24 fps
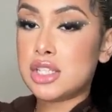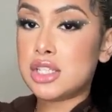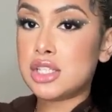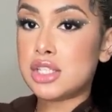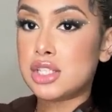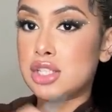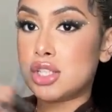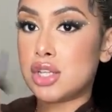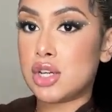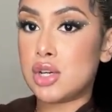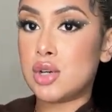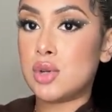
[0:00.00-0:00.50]

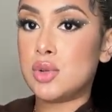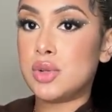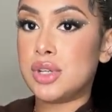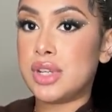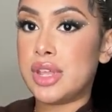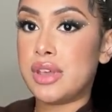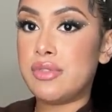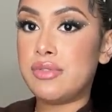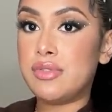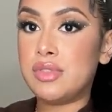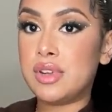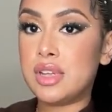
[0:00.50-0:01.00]
So
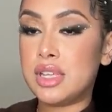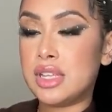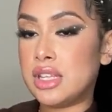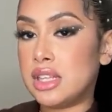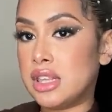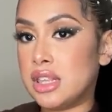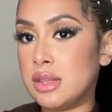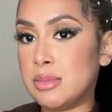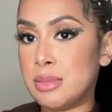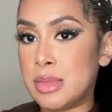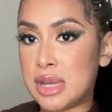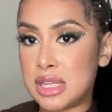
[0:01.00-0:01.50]
definitely
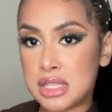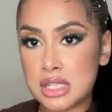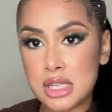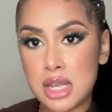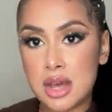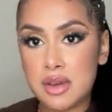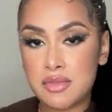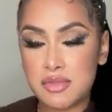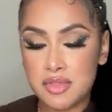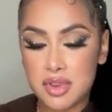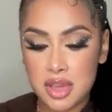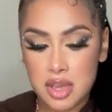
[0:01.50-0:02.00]
my
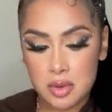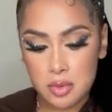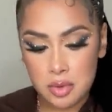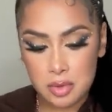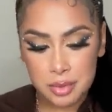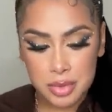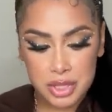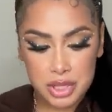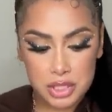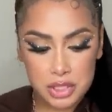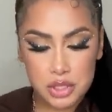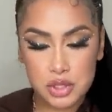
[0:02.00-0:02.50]
top fave would
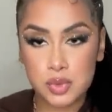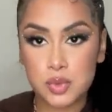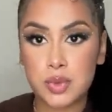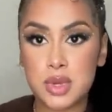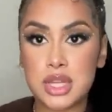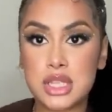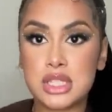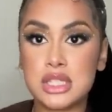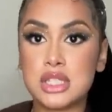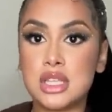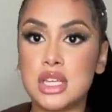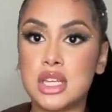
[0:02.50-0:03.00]
be the
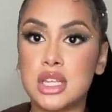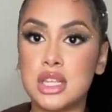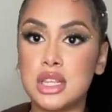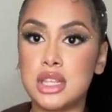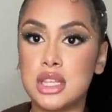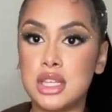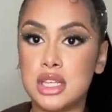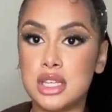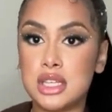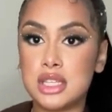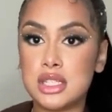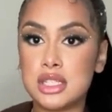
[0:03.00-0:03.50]
sweats and
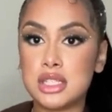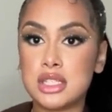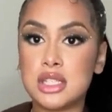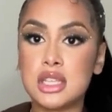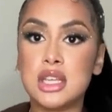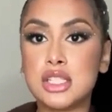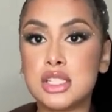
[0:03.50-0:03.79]
this.